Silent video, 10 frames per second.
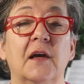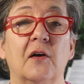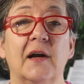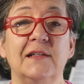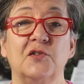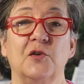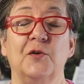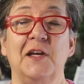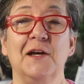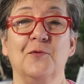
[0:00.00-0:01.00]
All right, so
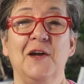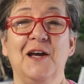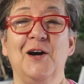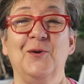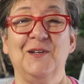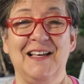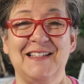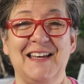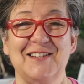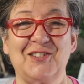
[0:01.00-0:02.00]
here we go.
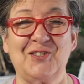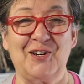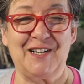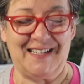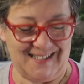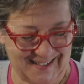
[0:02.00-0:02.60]
Let's get us started.